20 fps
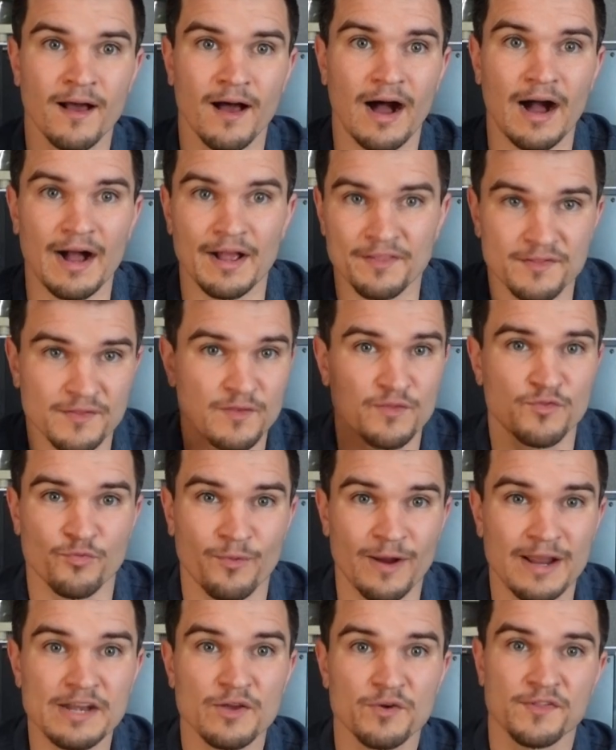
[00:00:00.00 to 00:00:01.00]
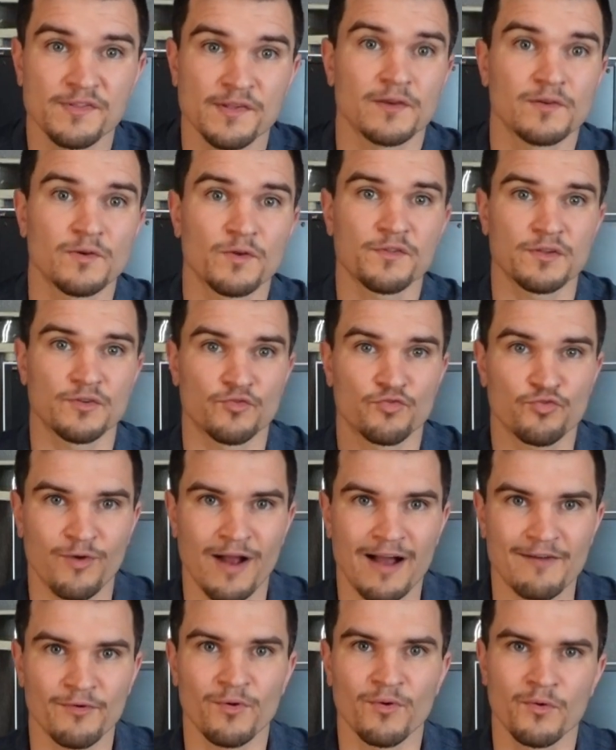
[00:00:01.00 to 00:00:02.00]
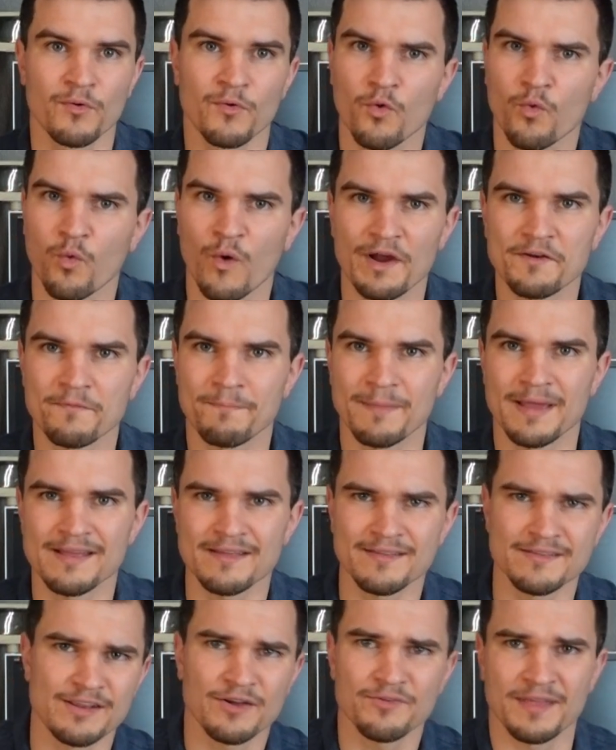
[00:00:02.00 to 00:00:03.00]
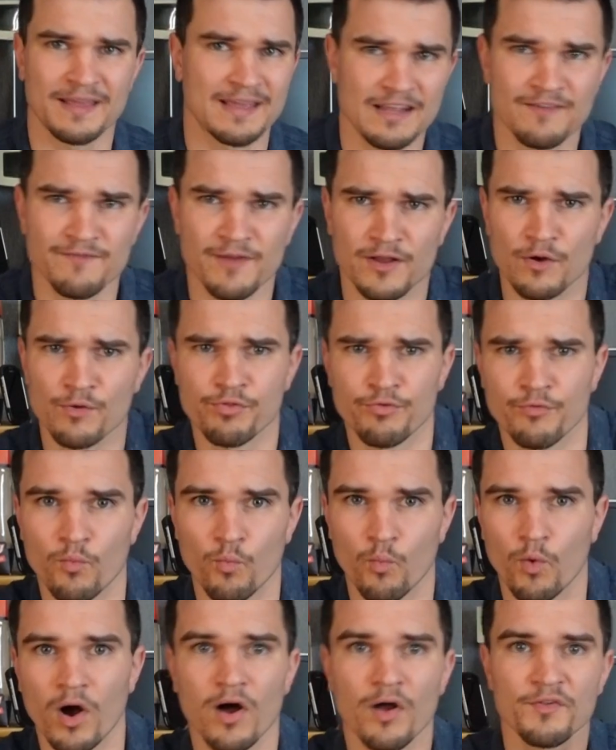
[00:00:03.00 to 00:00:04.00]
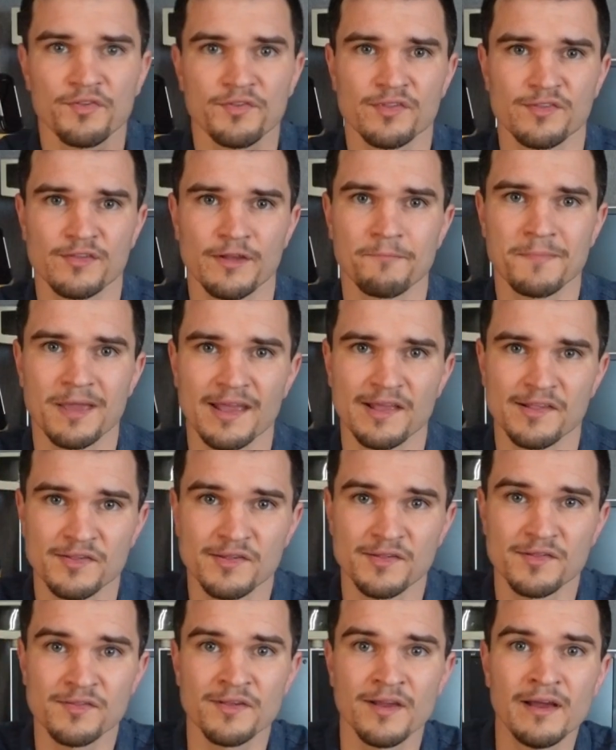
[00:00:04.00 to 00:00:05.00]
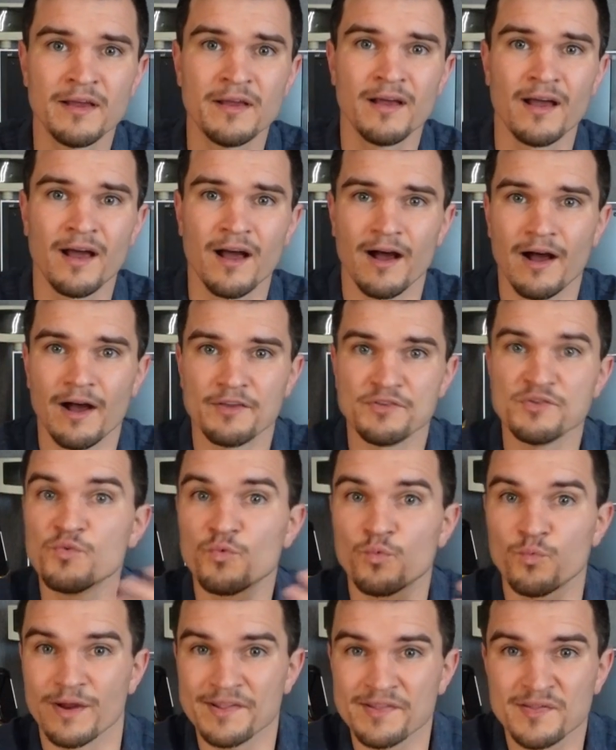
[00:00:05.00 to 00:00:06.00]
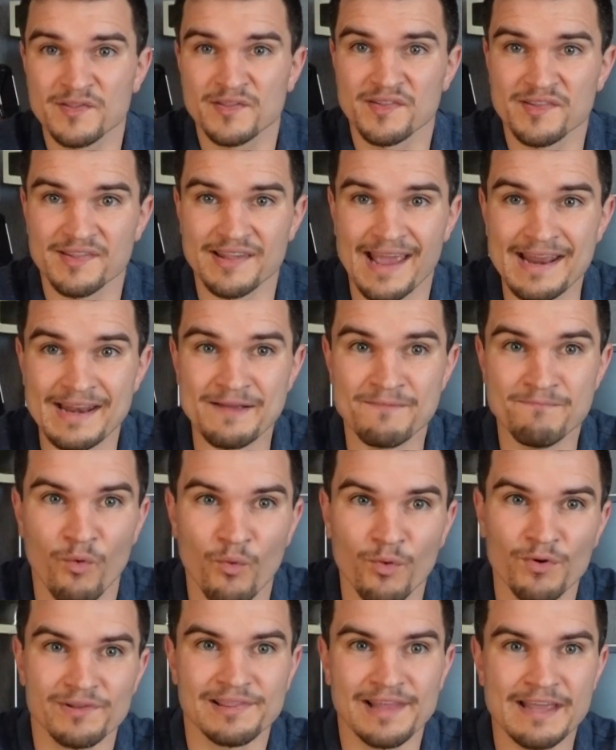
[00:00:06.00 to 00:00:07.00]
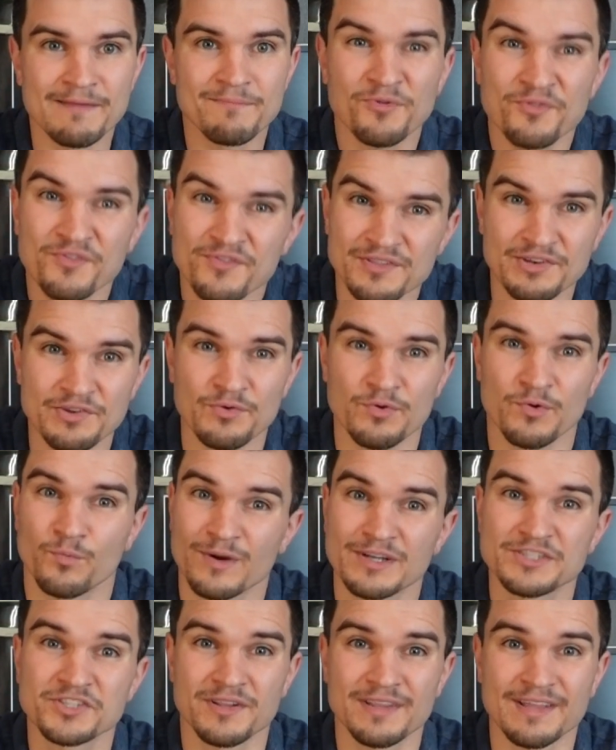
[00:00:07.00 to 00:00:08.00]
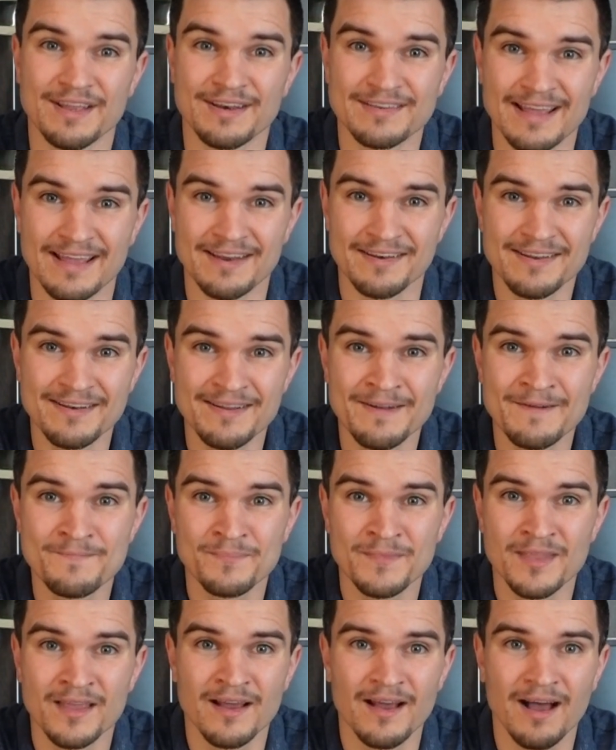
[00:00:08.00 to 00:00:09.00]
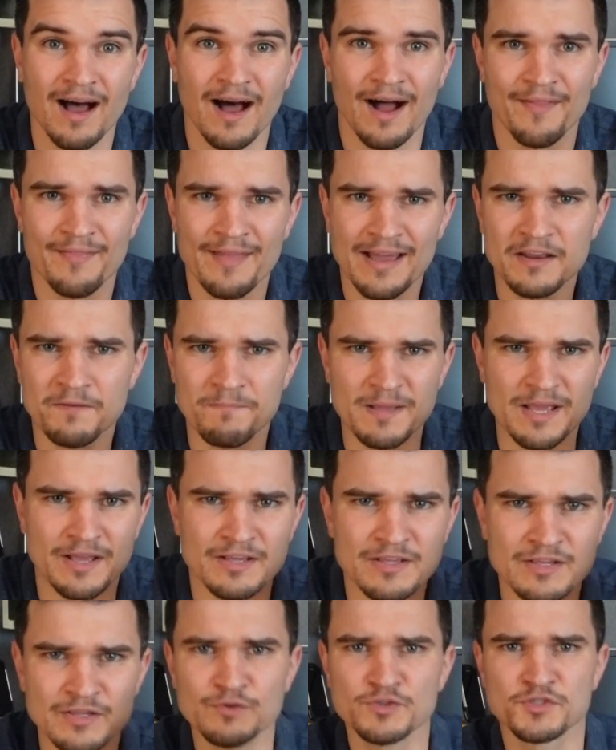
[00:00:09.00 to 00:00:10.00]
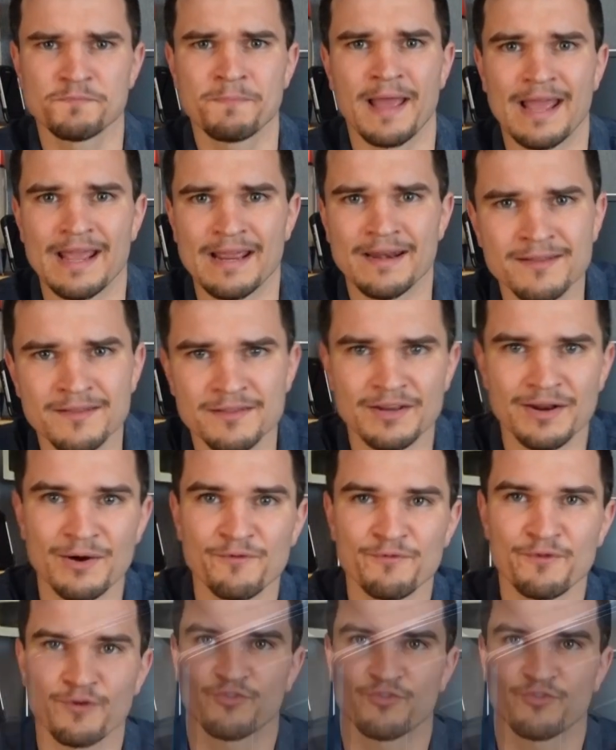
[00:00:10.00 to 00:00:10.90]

Uh, and since radio signals can travel quite a bit, you know, they can even go through walls in some cases, uh, you risk scanning more labels than you originally intended. Uh, and that could be a huge pain, you know, if